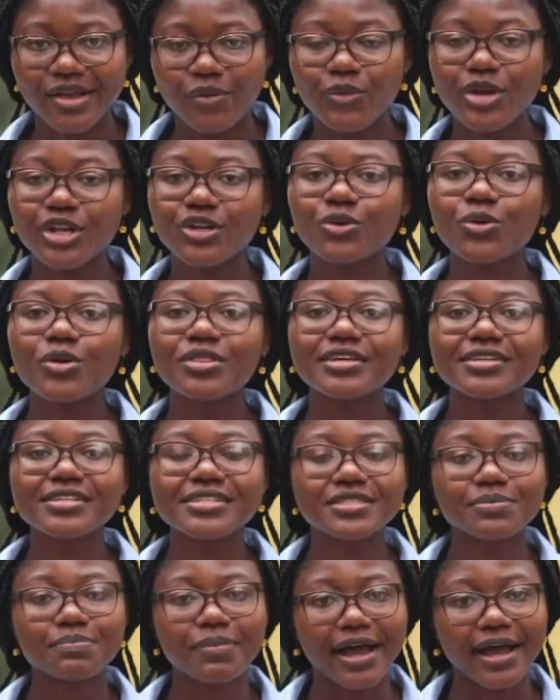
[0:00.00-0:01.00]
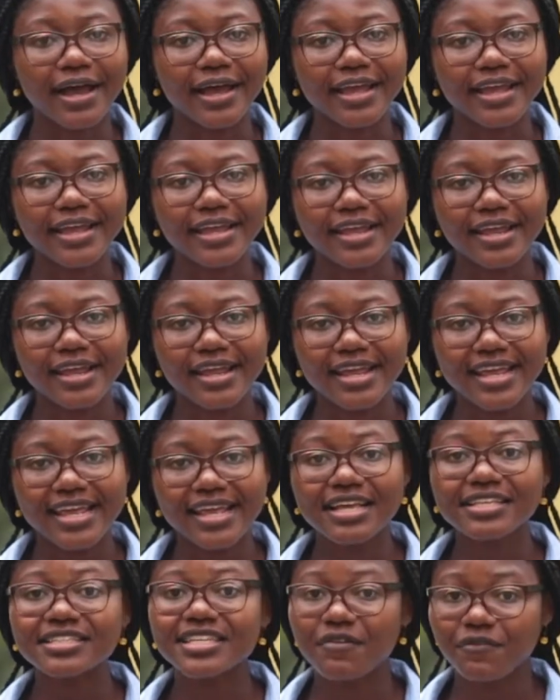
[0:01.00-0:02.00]
We do this by
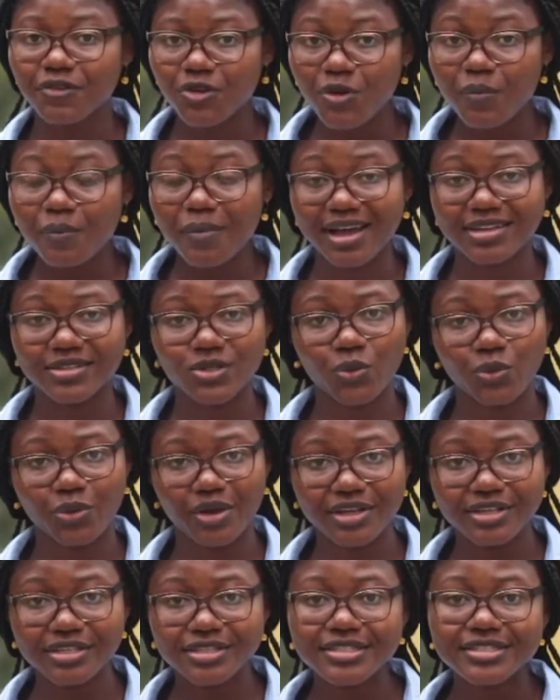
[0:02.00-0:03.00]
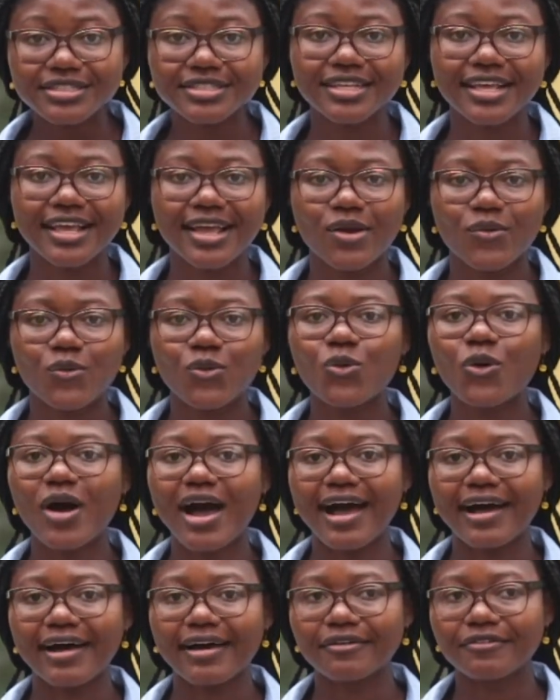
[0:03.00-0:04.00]
interviewing math queens who
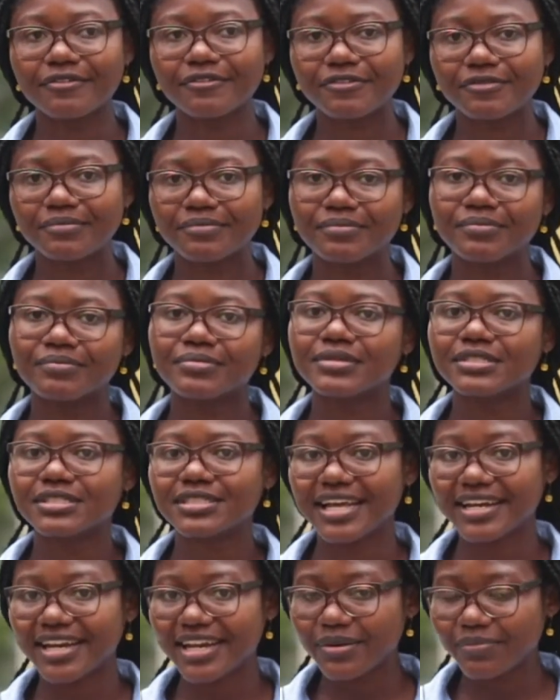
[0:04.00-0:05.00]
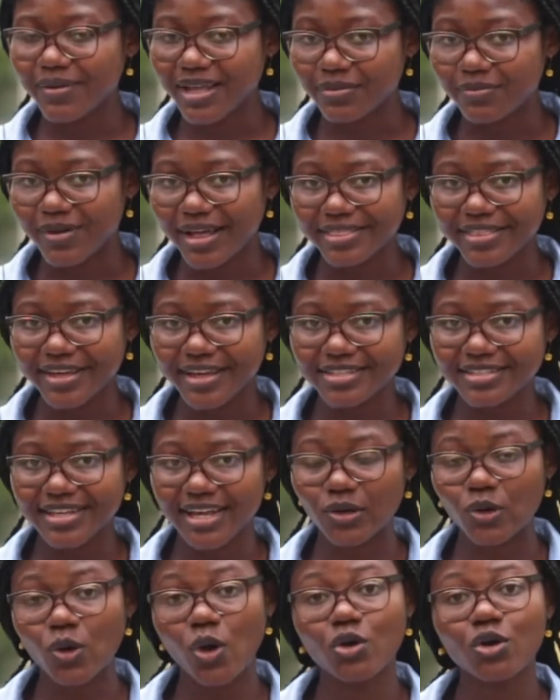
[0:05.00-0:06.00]
have studied mathematics
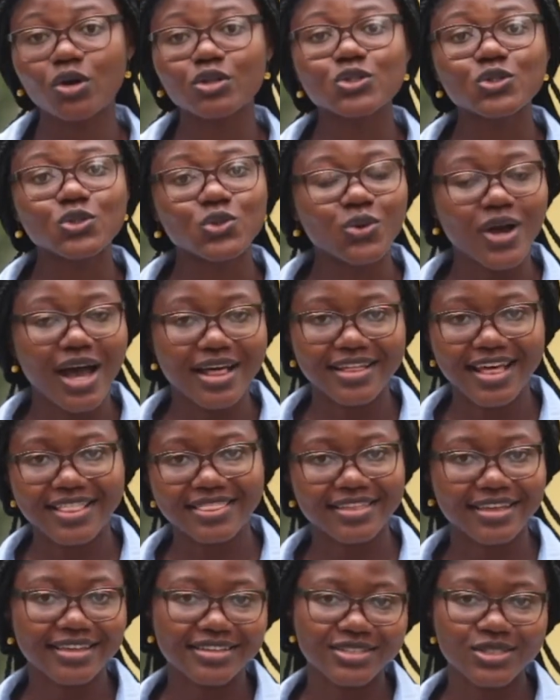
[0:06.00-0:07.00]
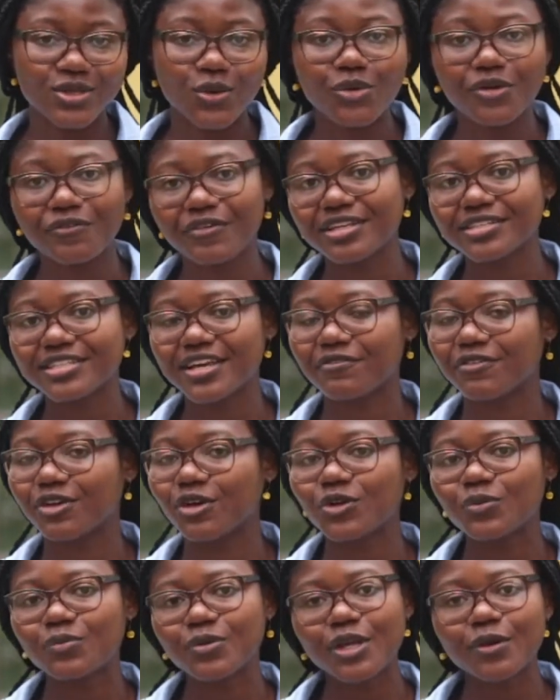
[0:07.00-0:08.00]
and gone on to do other things. So we've
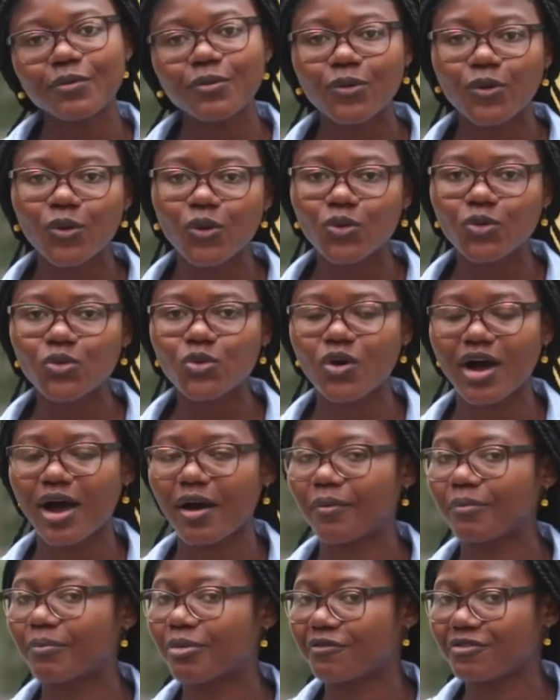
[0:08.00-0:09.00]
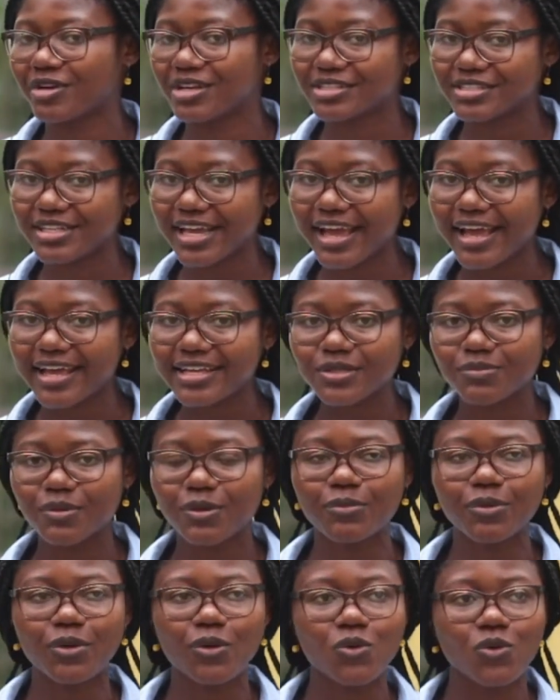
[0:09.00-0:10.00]
interviewed people who are professors,
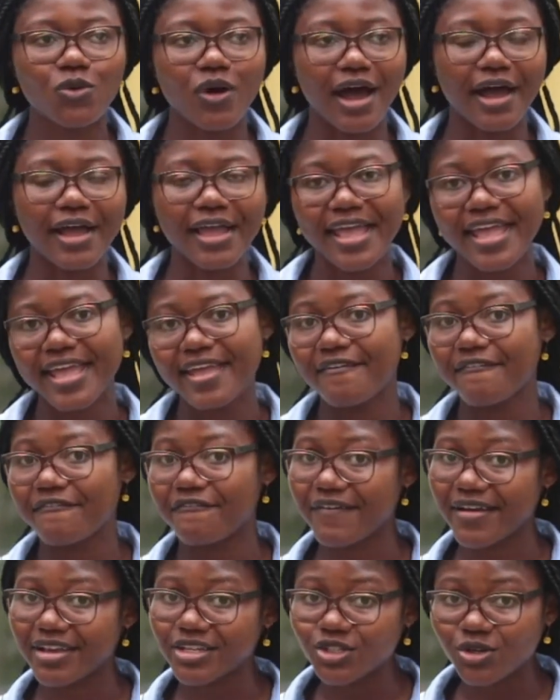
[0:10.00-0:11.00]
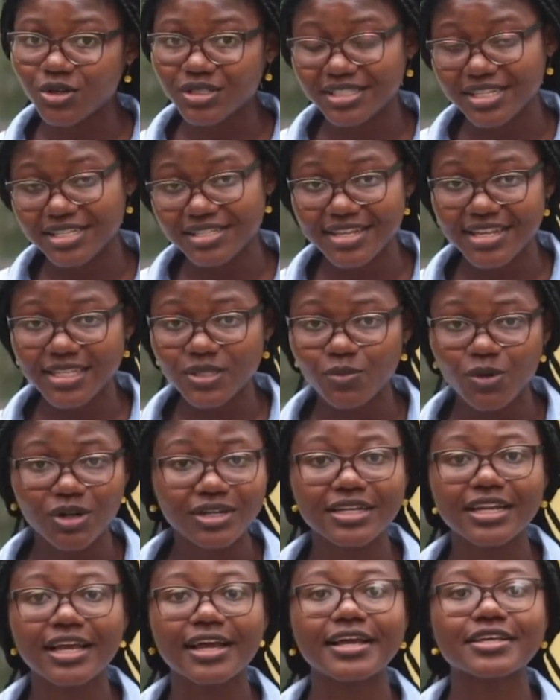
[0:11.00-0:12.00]
people who are infectious disease
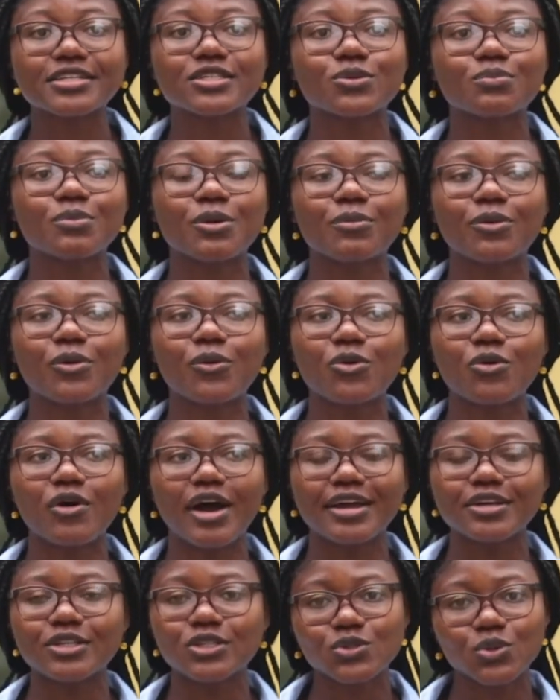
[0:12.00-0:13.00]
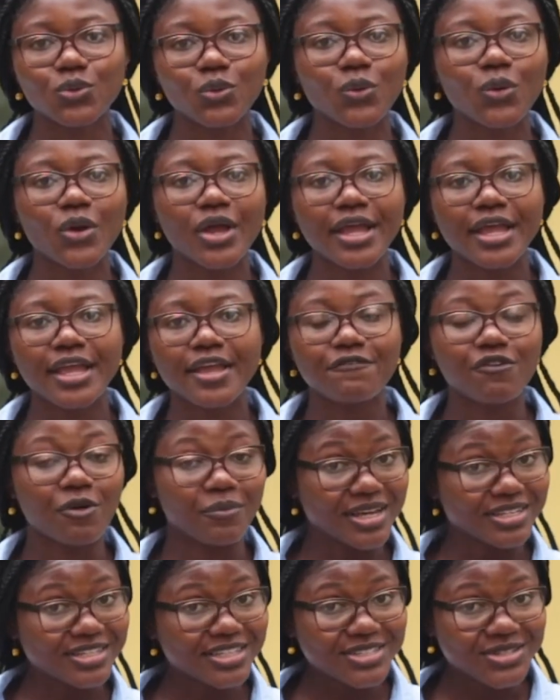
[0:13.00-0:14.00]
modelers, people who are into
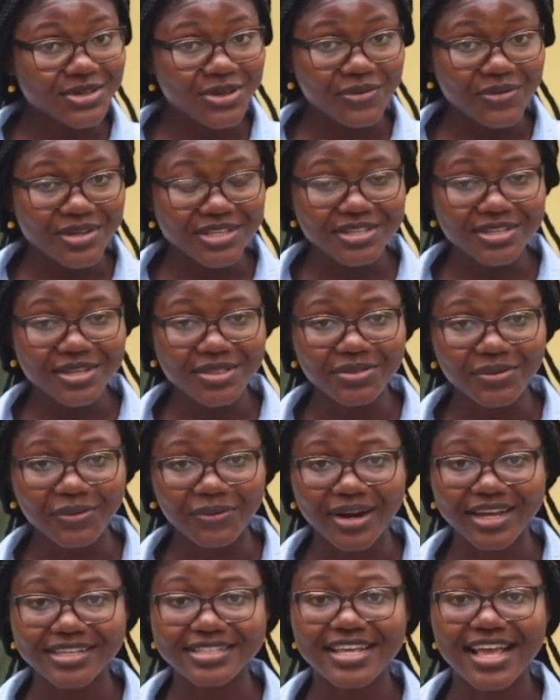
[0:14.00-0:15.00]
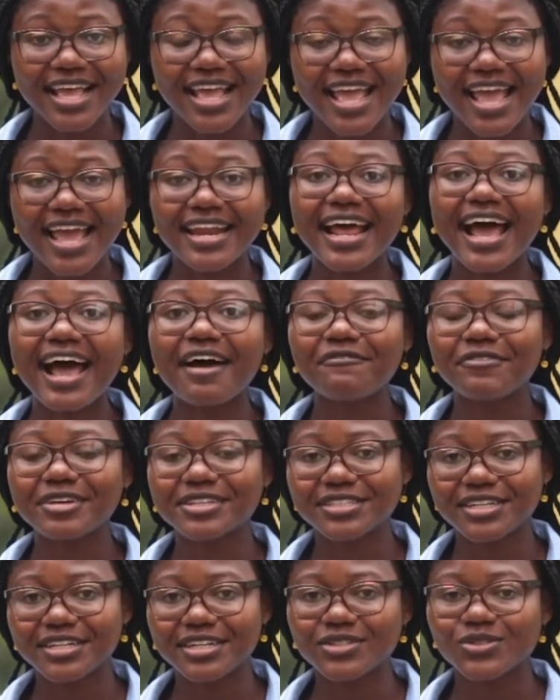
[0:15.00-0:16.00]
information security and the rest. And our
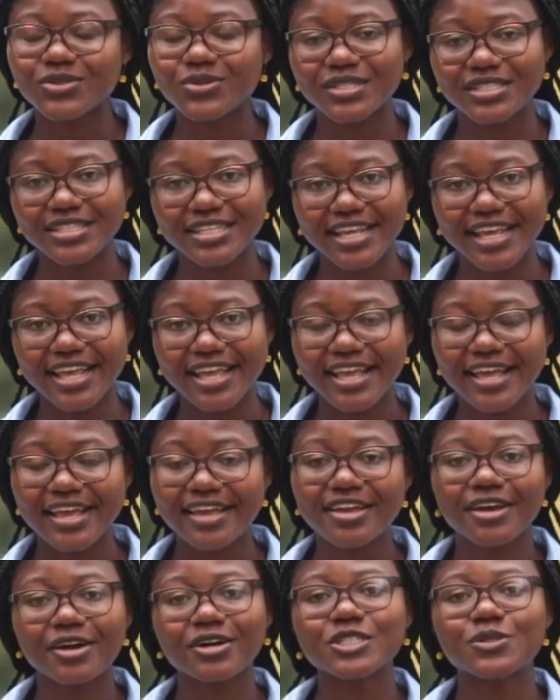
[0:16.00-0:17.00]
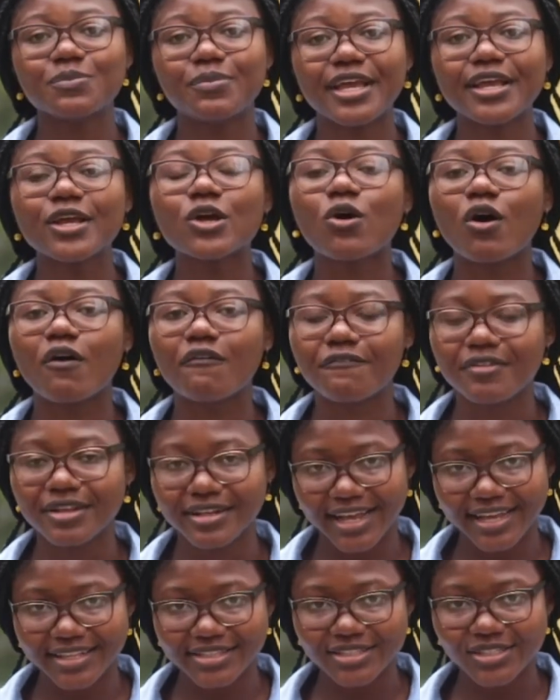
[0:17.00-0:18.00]
vision is to see girls being
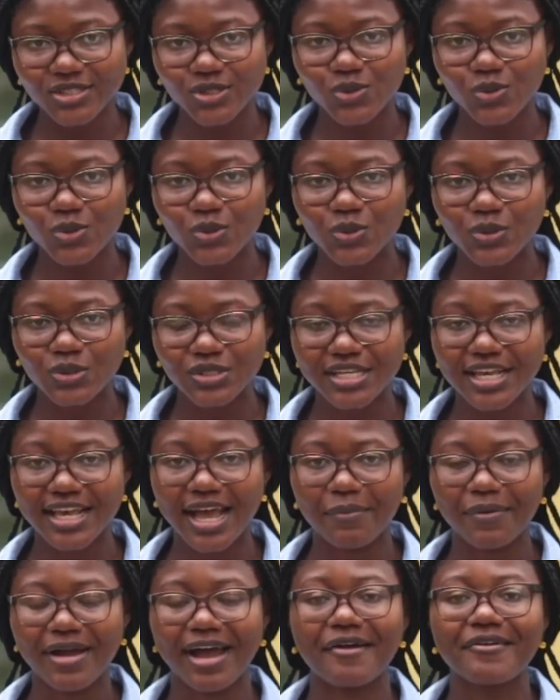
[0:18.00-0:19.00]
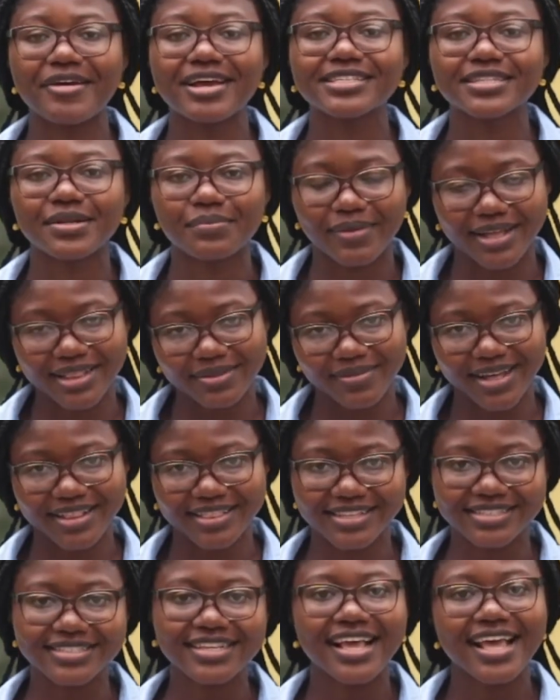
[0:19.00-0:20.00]
confident to take up careers in
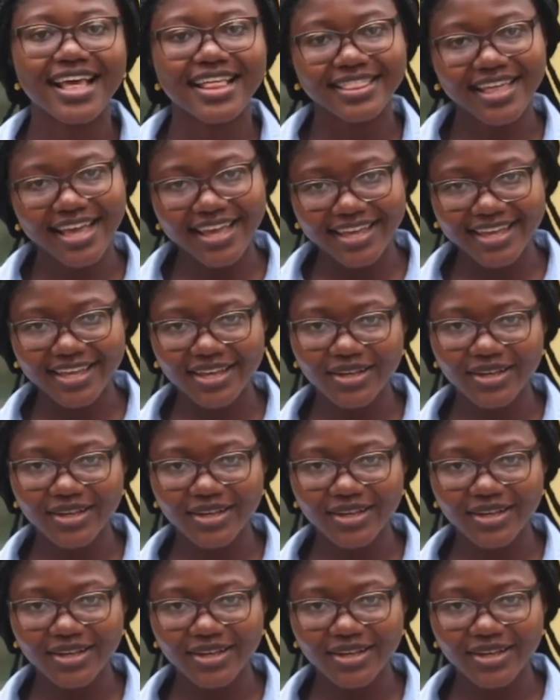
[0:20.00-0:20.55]
mathematics. Thank